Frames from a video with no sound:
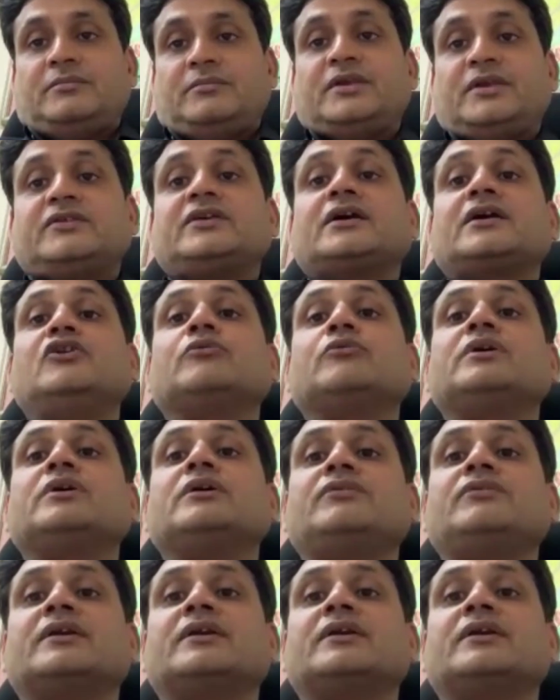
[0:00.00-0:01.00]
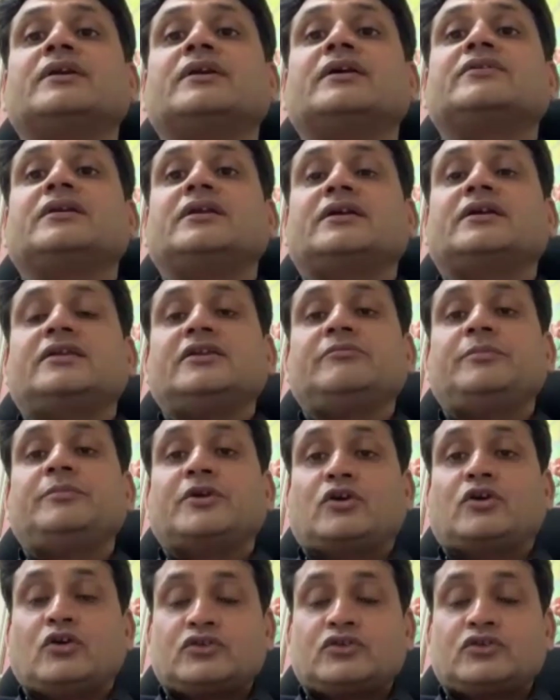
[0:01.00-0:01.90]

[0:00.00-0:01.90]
means the glomerular filtration is decreased.